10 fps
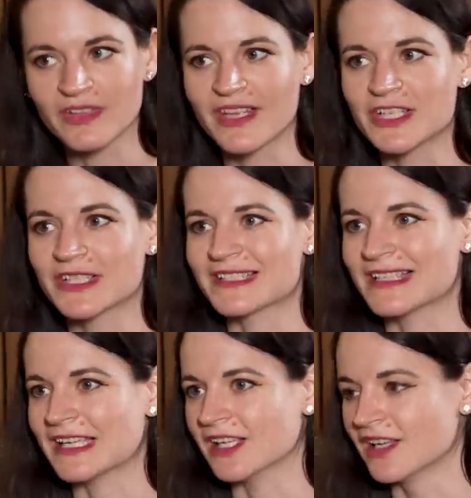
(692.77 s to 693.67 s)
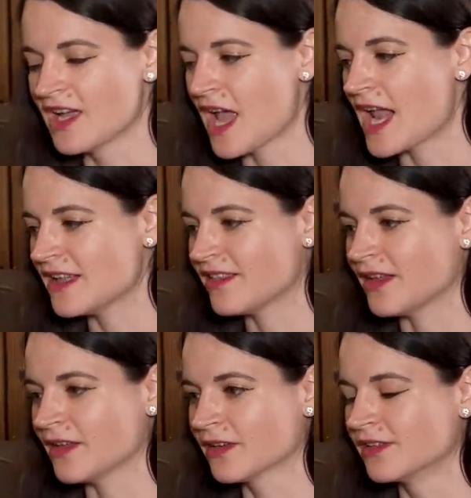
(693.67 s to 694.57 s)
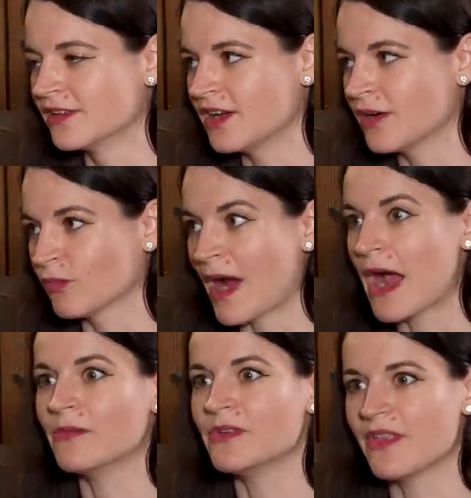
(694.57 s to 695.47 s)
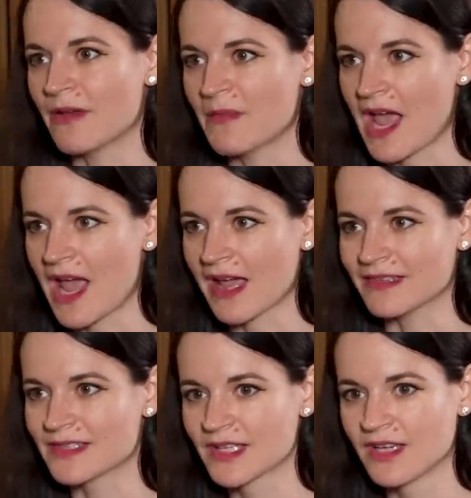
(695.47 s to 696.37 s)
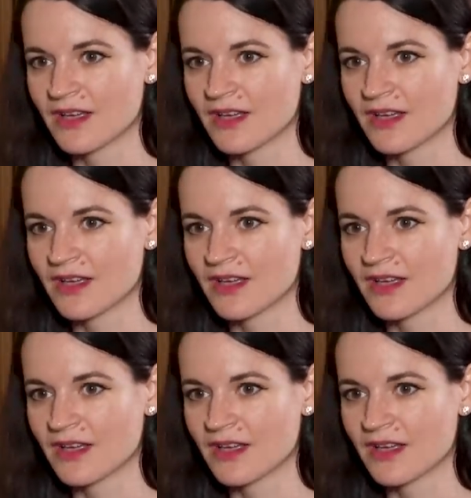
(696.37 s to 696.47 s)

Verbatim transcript: They just see anything around them as